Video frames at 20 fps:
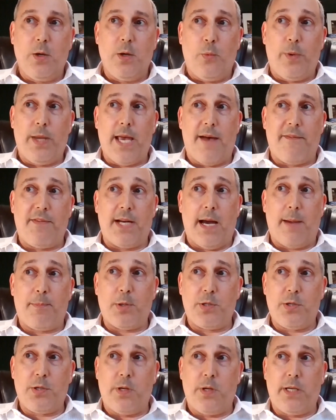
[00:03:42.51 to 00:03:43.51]
We have an
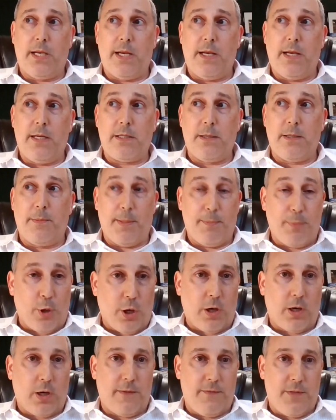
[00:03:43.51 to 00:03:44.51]
opportunity to be
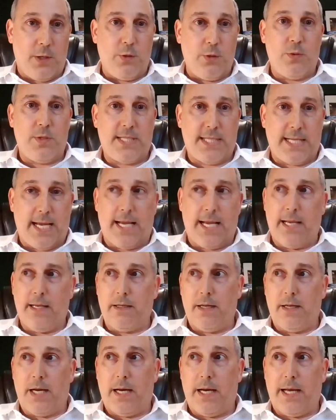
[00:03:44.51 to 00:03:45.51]
part of the new state
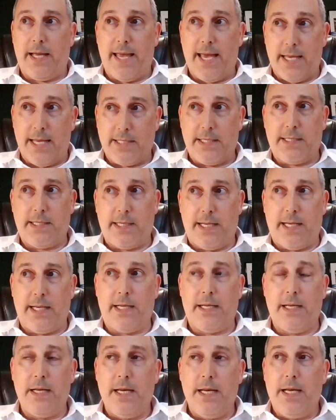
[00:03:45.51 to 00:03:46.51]
entity.